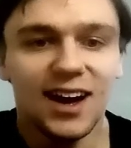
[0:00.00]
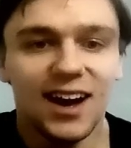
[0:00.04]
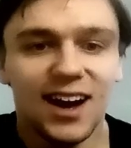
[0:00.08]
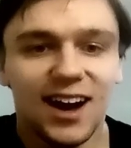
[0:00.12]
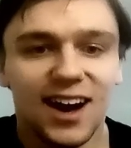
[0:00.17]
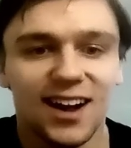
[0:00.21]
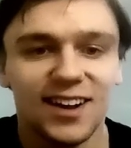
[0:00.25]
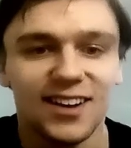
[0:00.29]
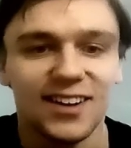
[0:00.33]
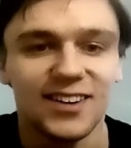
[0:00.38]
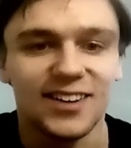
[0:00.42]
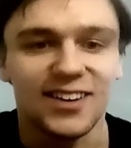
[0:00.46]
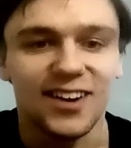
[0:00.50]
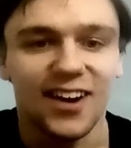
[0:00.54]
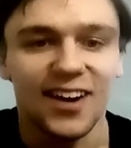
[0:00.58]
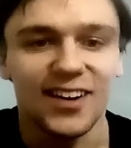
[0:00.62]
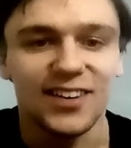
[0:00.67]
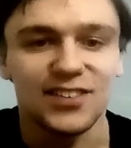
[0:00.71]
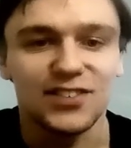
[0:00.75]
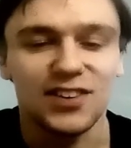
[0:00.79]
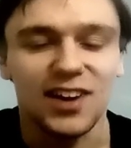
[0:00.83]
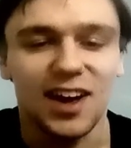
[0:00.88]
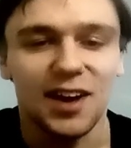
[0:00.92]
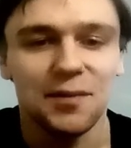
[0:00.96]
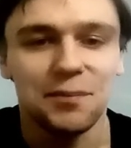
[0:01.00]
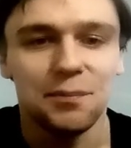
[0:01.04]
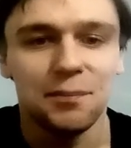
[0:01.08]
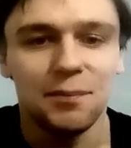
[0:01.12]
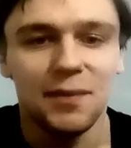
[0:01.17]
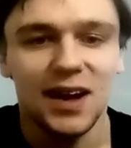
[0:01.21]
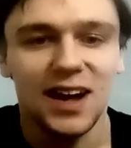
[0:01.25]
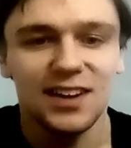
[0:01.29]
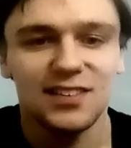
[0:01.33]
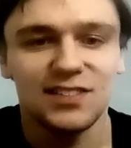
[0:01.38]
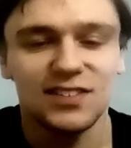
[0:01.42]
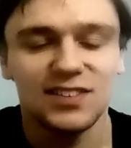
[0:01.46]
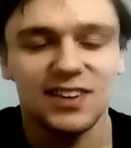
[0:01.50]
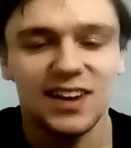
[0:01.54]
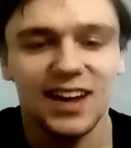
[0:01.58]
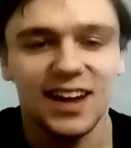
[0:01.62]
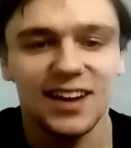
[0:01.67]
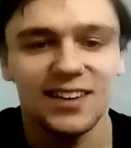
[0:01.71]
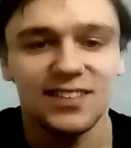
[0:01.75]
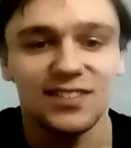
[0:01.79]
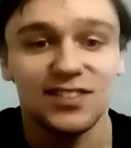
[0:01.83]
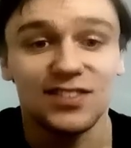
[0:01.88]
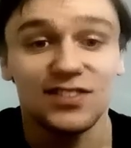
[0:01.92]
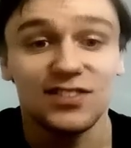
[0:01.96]
Hello guys, I'm Matt,
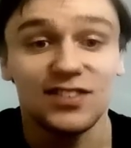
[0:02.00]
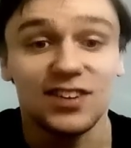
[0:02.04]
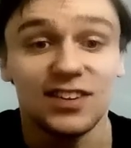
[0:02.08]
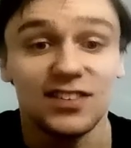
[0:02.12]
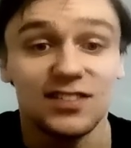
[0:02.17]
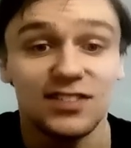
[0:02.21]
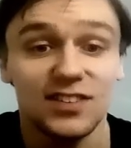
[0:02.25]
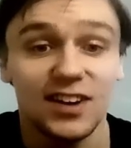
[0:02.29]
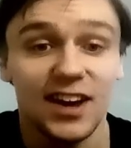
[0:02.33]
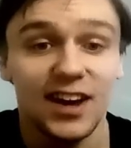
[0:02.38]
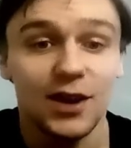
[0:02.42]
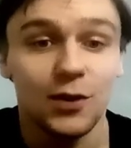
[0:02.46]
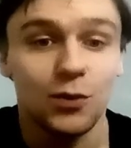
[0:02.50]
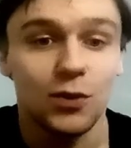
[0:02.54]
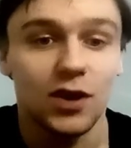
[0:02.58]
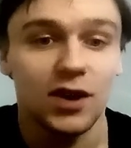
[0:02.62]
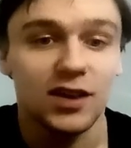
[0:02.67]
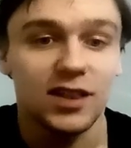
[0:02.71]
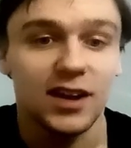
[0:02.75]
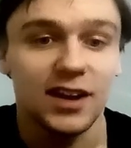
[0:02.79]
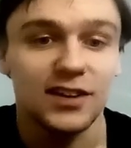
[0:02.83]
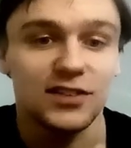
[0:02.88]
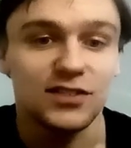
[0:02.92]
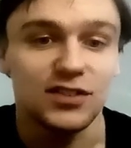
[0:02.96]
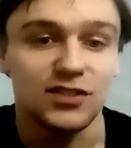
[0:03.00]
and today what I'd like